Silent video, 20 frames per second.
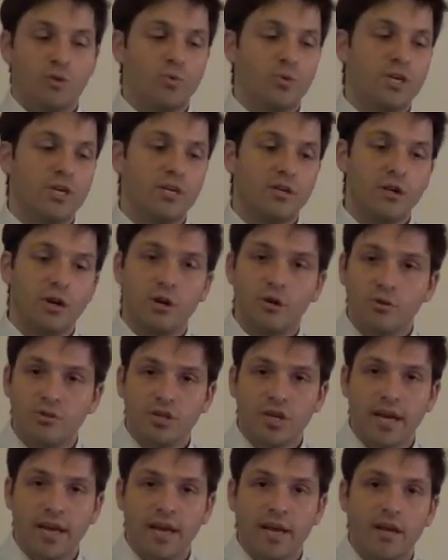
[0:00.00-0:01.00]
We eat
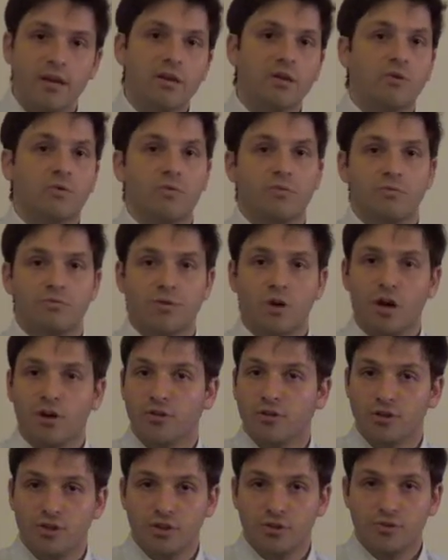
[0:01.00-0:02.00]
OJ,
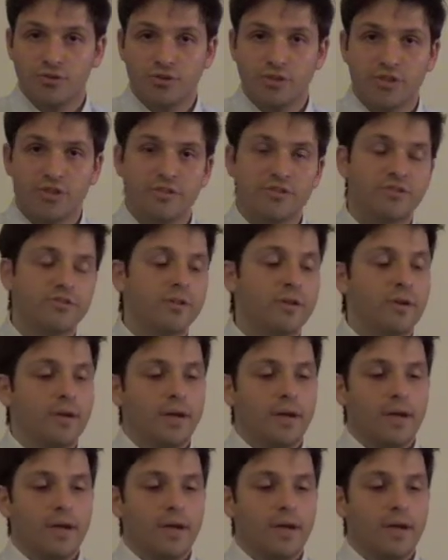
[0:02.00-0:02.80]
other juices,